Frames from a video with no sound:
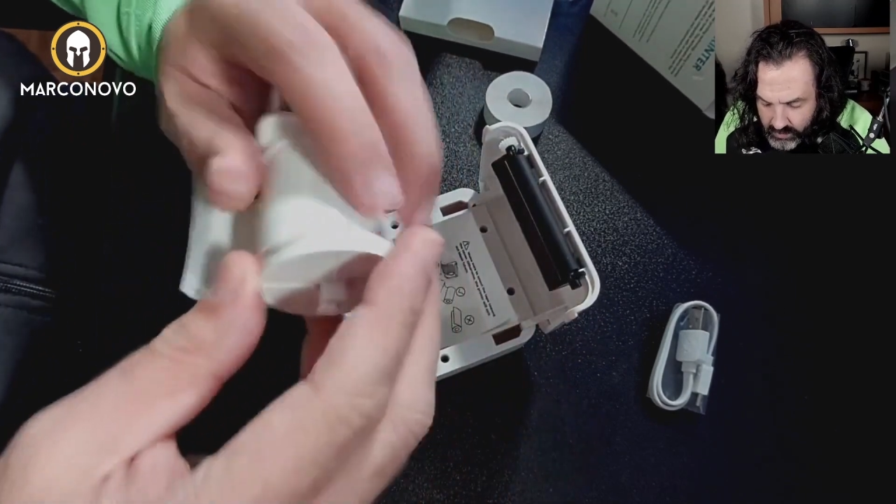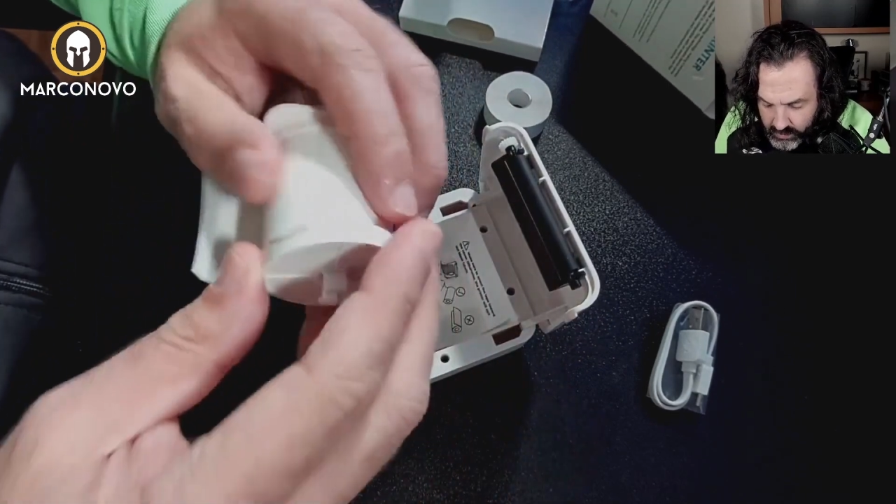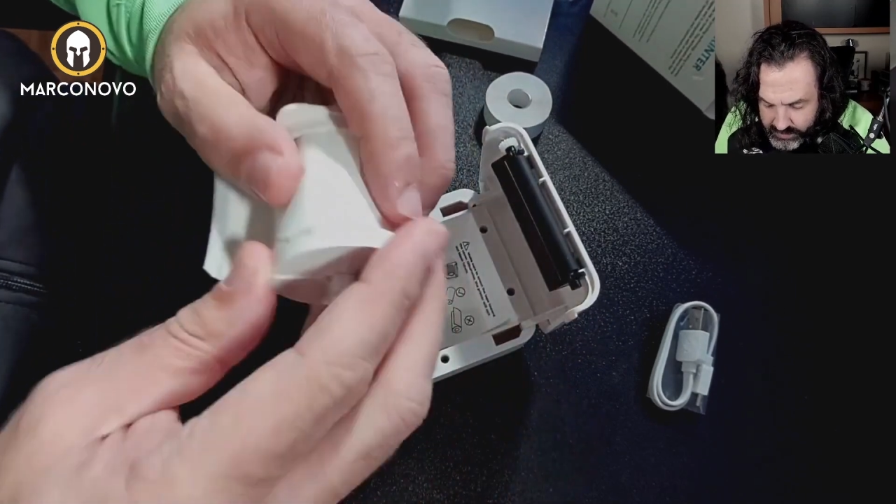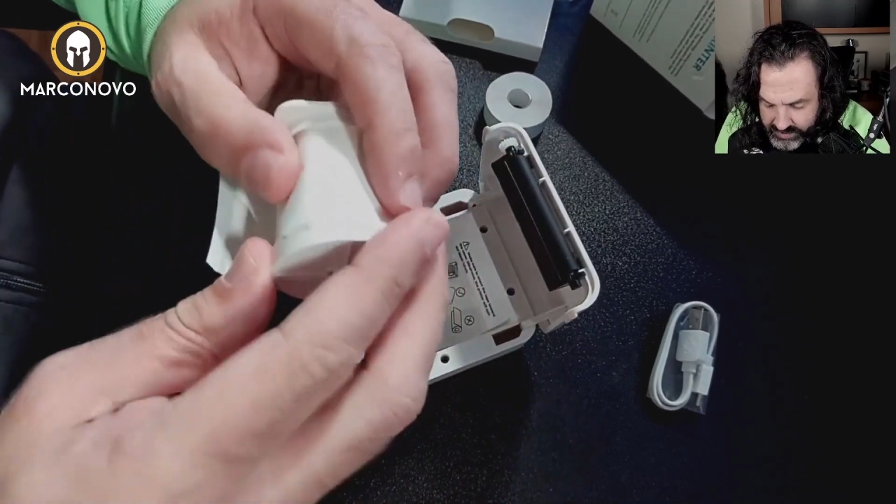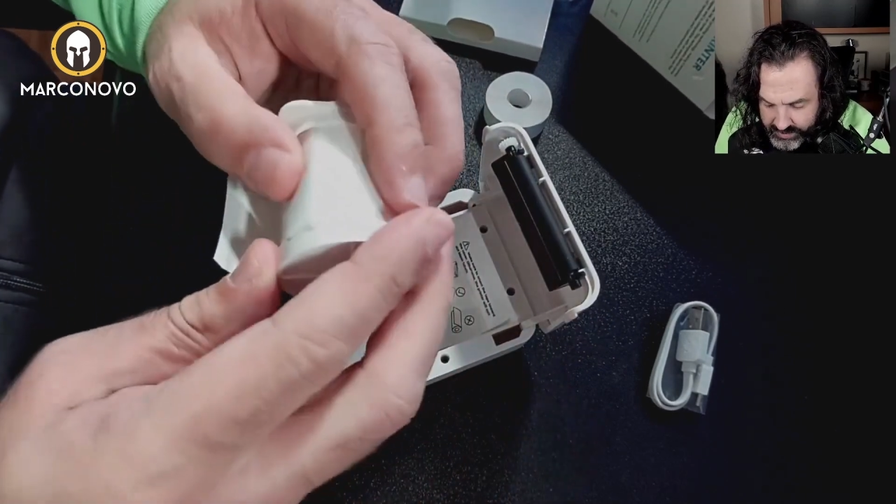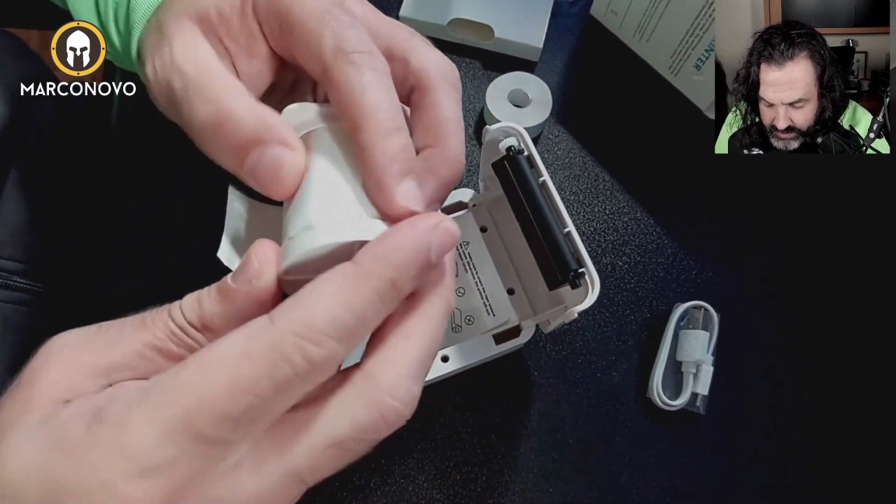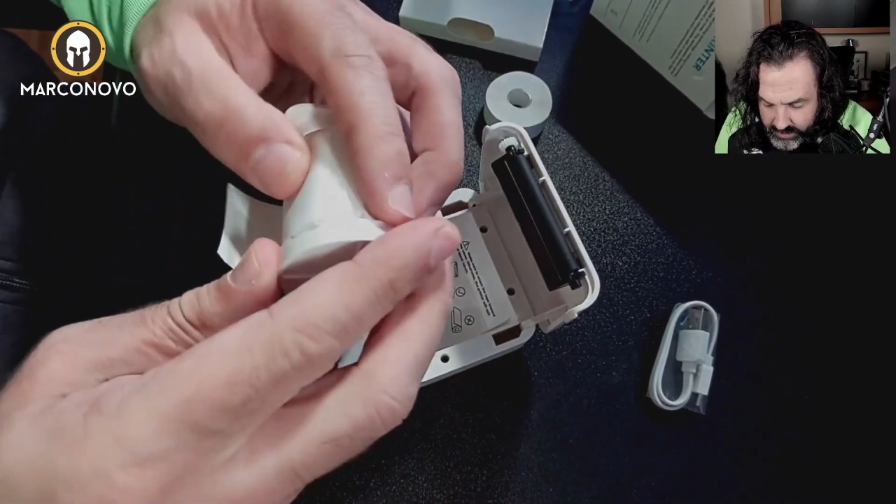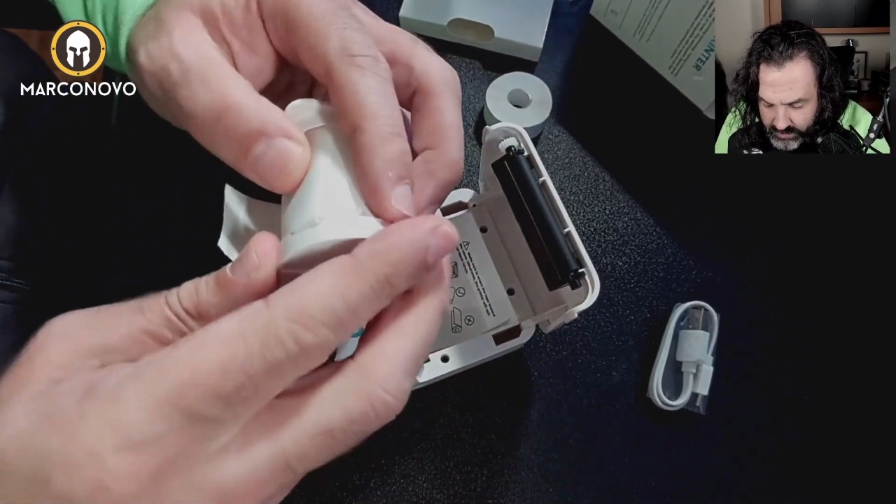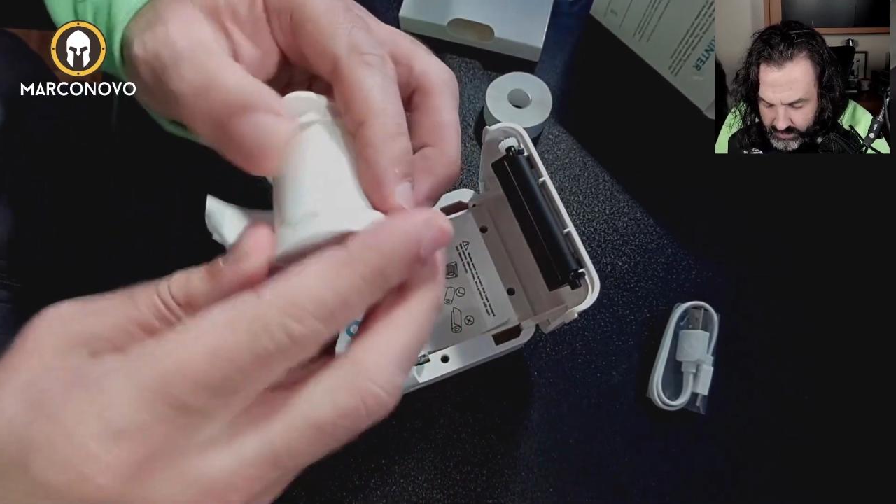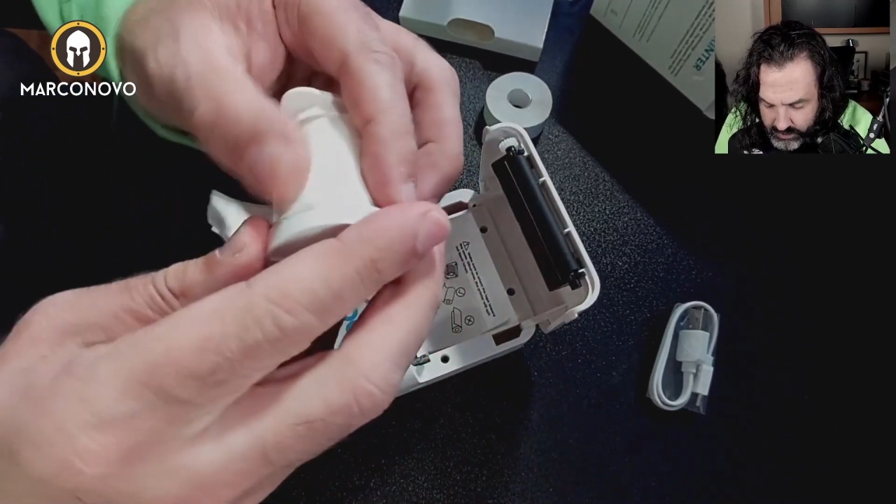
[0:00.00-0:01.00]
Oops,
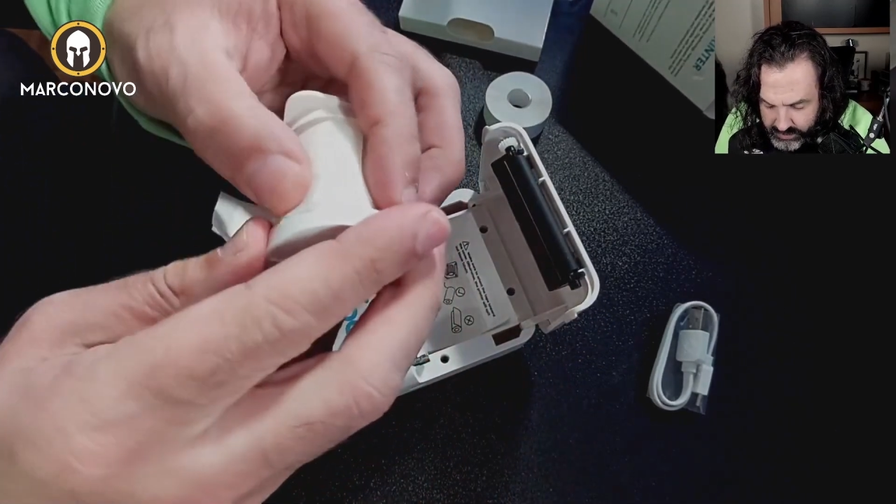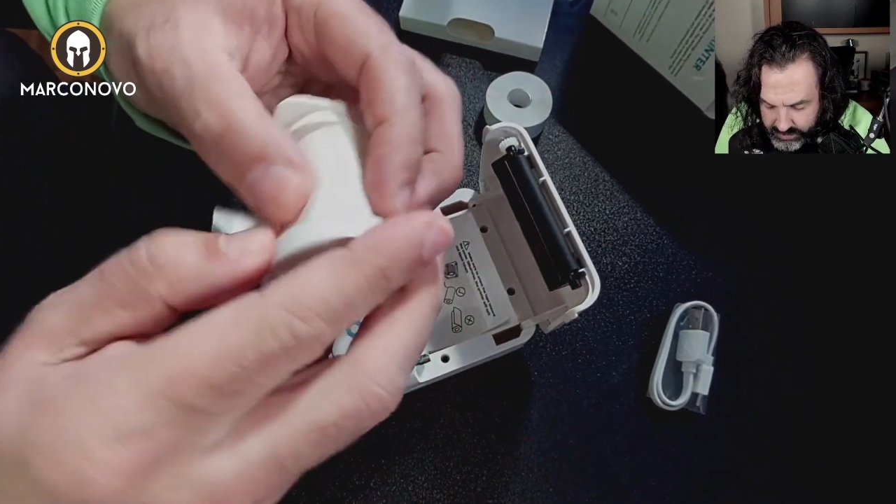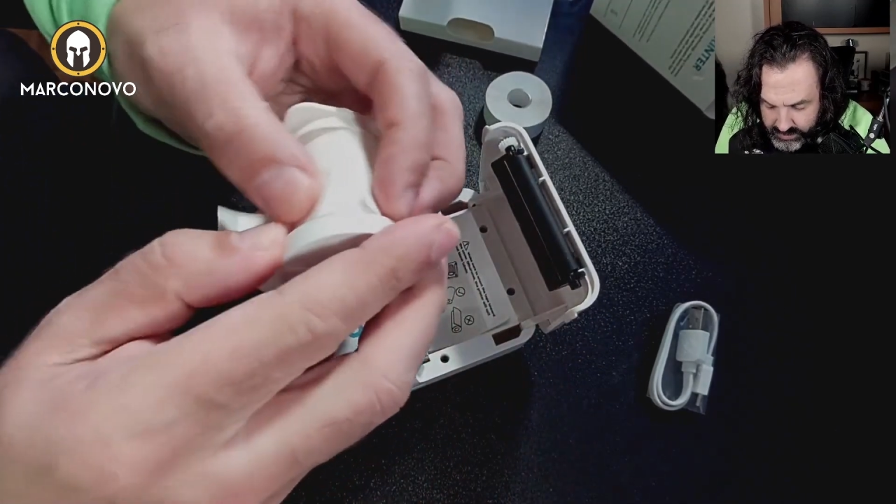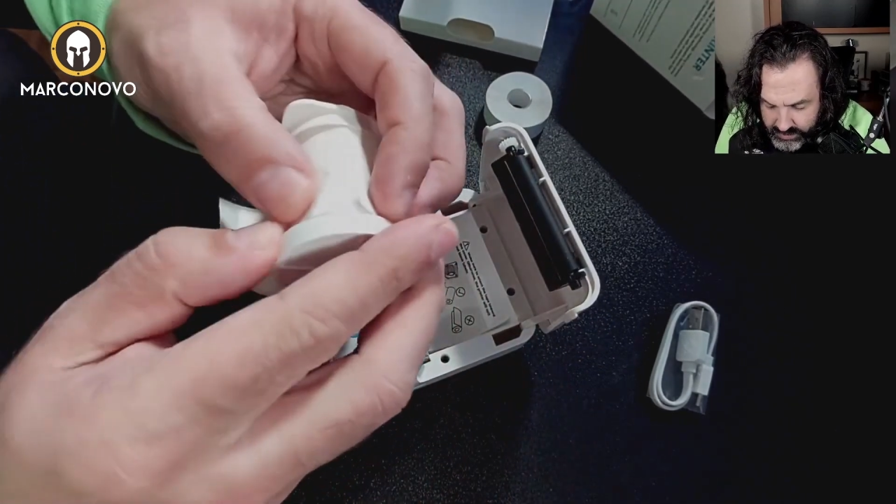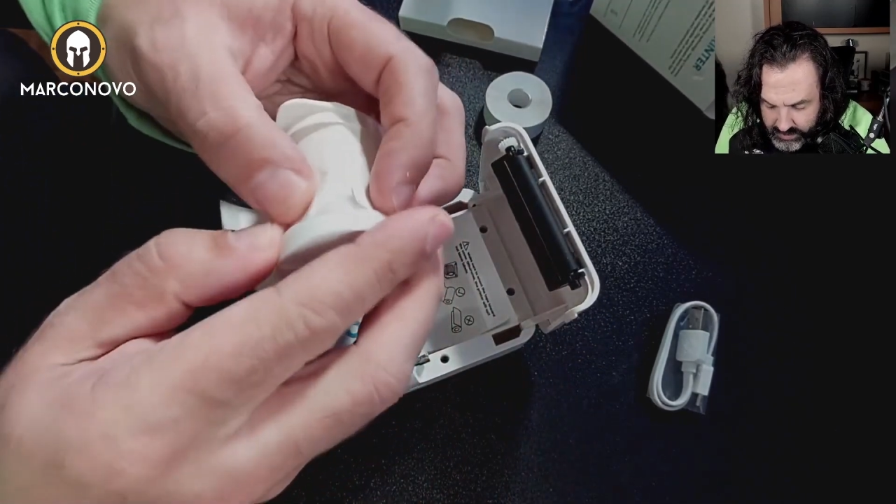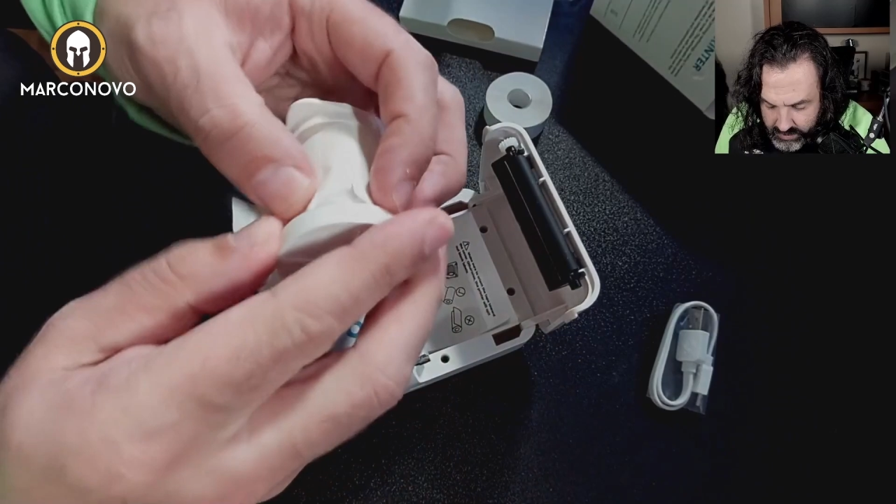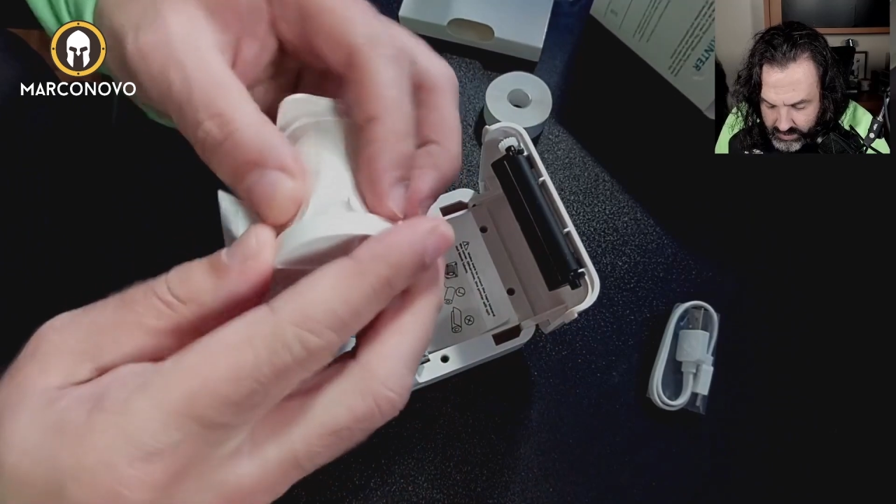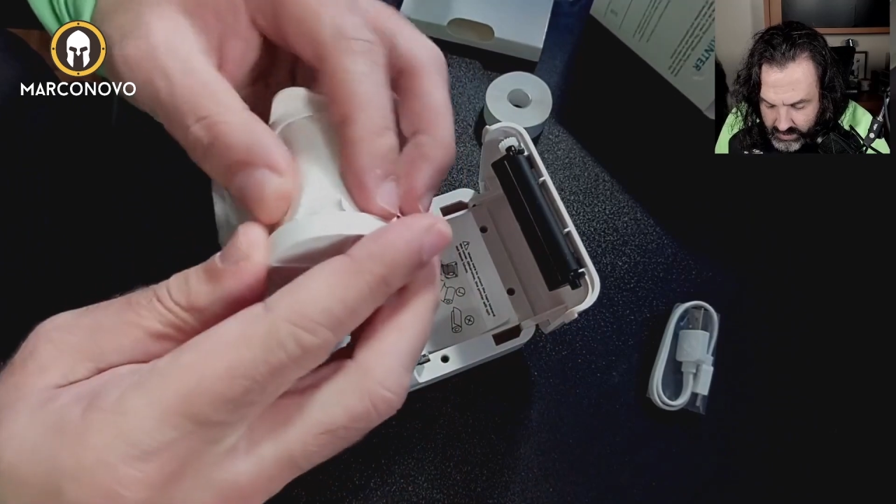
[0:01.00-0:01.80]
oops.